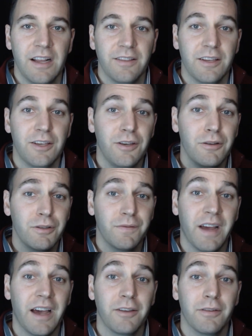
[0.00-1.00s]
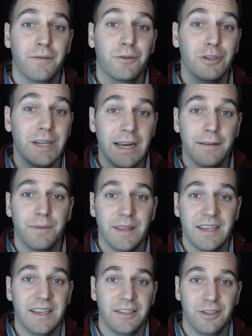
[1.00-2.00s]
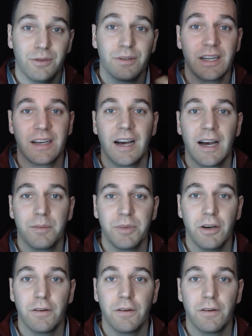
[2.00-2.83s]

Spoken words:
the huge value of creative thinking to an economy